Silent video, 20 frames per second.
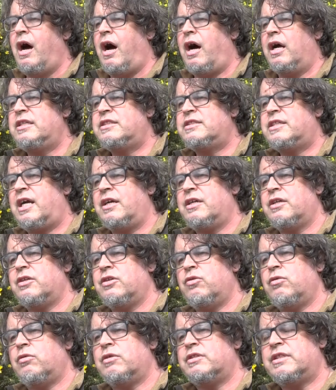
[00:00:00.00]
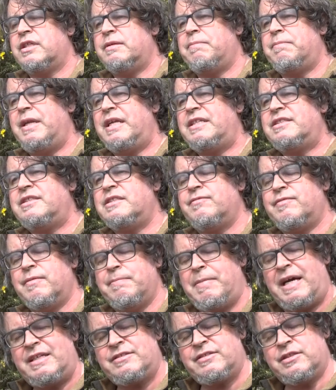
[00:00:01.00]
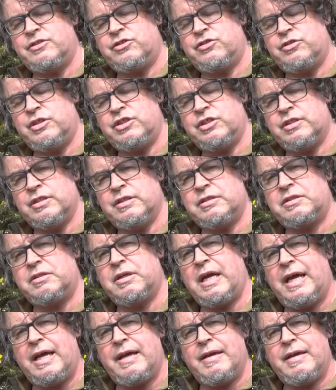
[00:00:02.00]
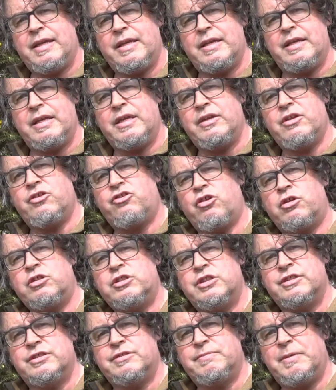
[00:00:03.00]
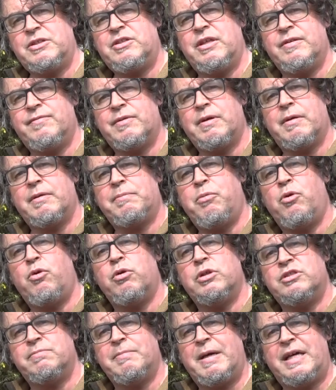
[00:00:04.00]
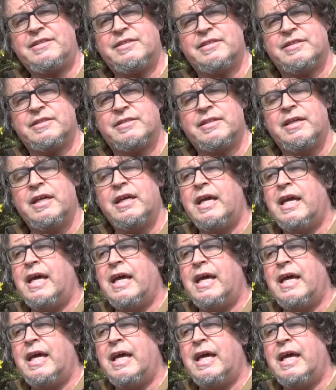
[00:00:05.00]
I started to notice the blessing of the basket tradition in the churches, especially at Polish masses.